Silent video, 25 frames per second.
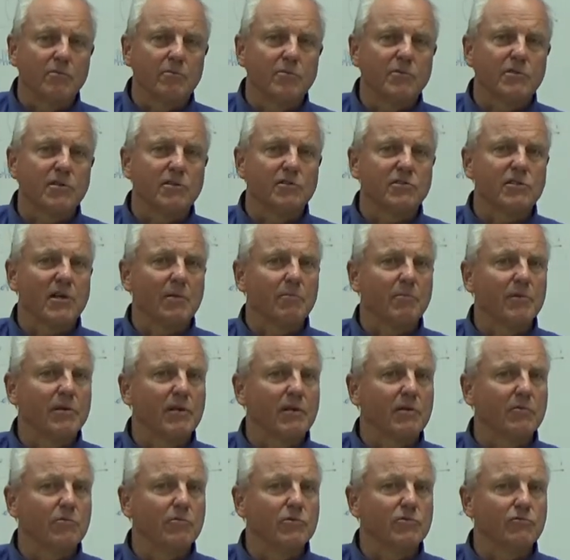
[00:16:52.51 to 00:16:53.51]
So something
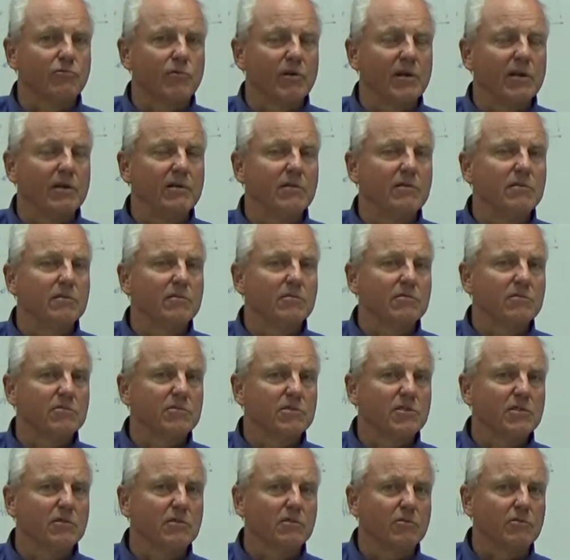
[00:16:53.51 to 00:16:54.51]
that was red
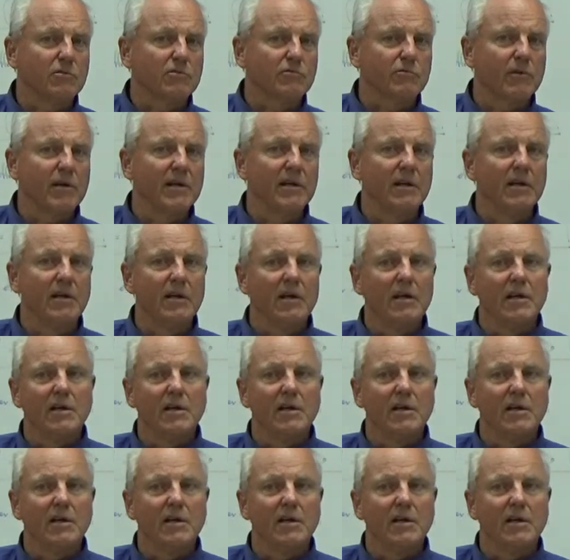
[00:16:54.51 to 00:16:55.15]
still looks red,